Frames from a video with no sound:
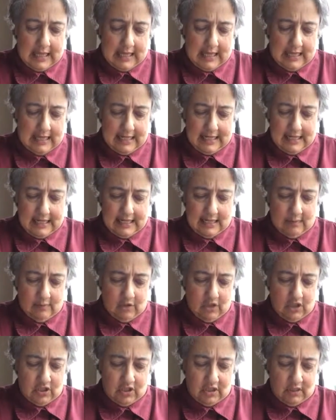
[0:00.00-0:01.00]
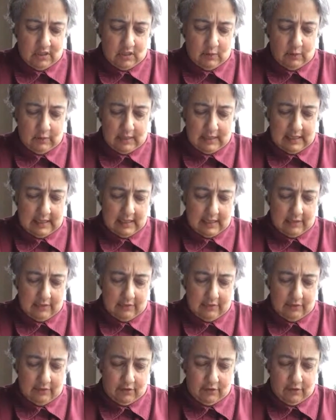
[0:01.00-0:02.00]
And I'm just going to quickly
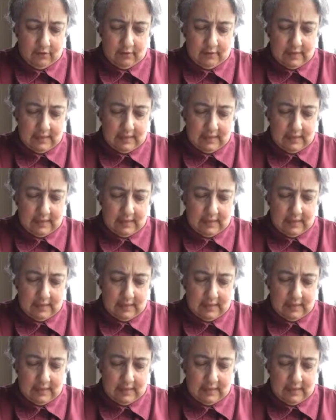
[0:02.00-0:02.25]
go through